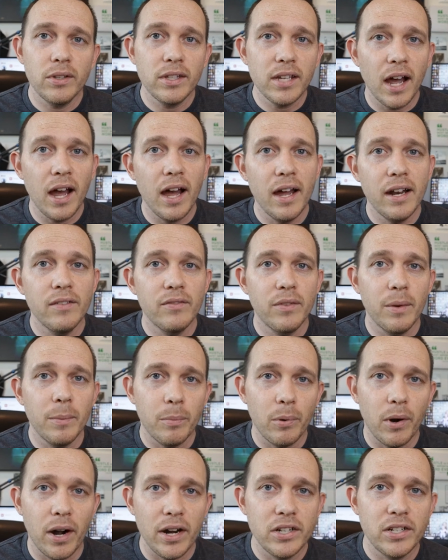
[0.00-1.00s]
a ton of
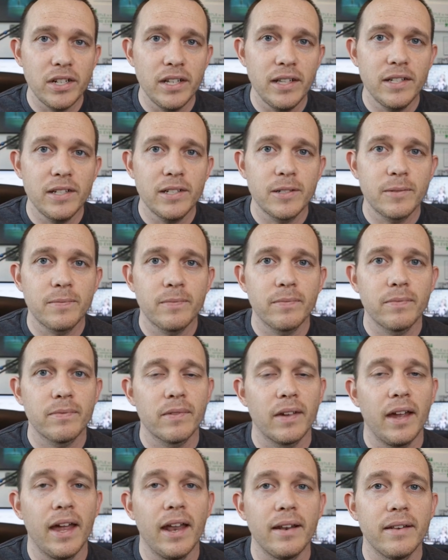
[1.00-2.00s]
impressions
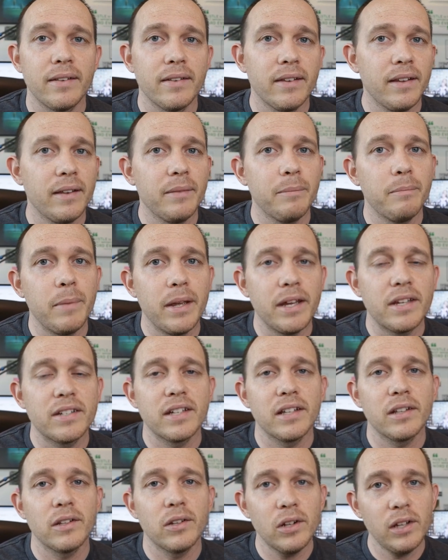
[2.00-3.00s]
and it makes
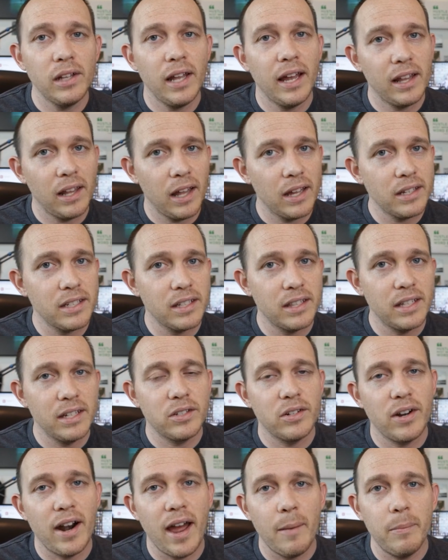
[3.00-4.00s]
it look like lots of
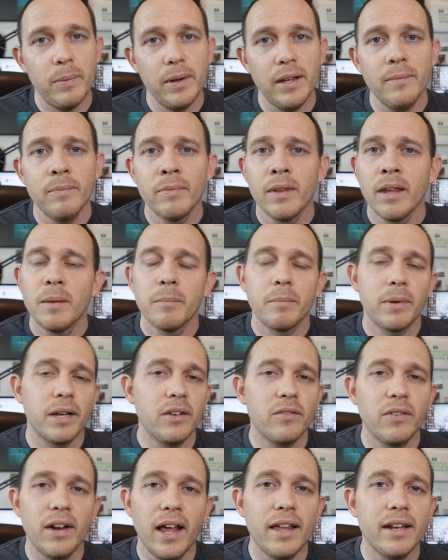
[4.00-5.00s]
things are happening, but
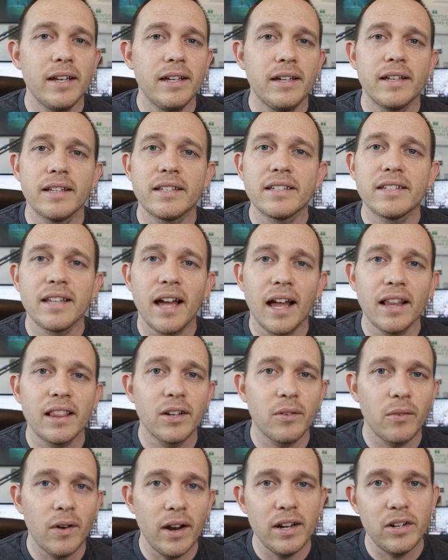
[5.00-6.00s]
in reality, it's not
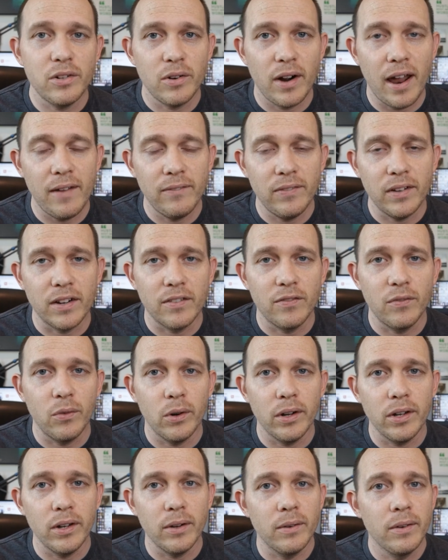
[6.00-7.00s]
the right traffic
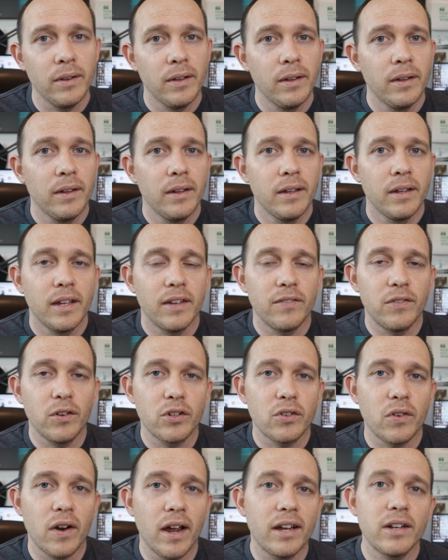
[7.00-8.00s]
for you. If you're
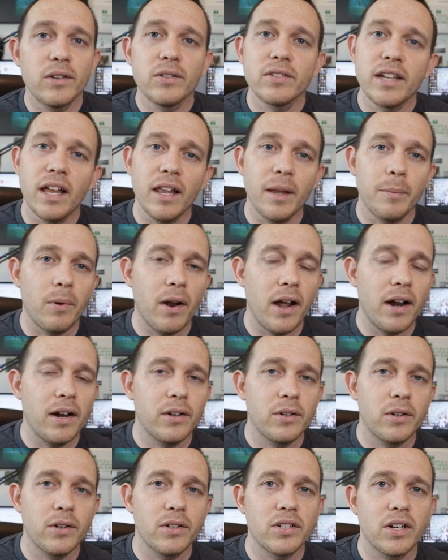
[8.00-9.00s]
trying to sell a
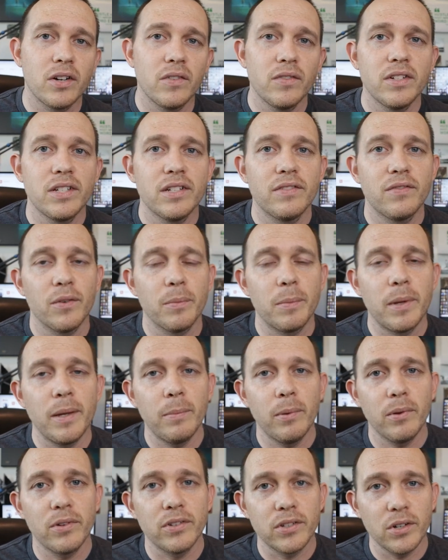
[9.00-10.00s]
product or service for
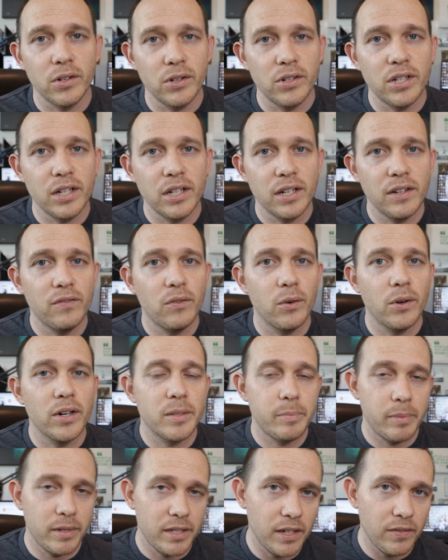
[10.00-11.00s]
people searching for a
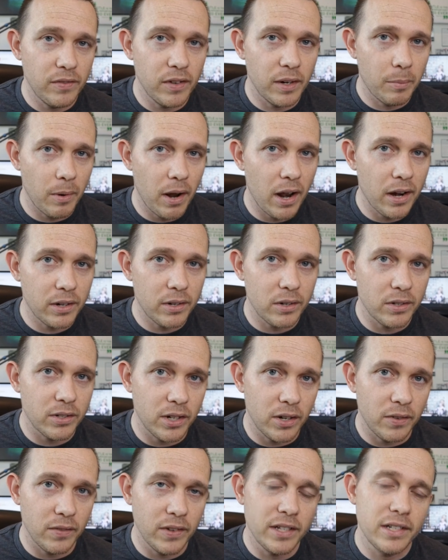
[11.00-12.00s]
specific product or
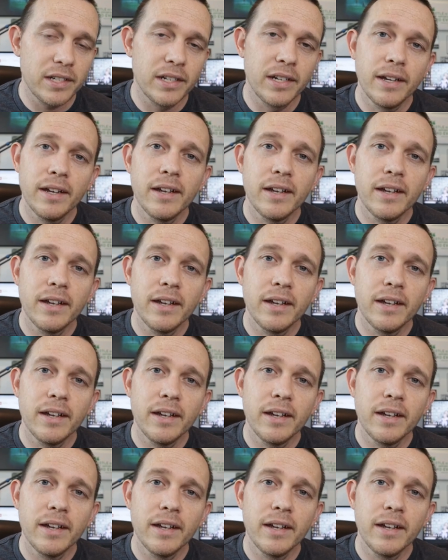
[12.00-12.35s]
service,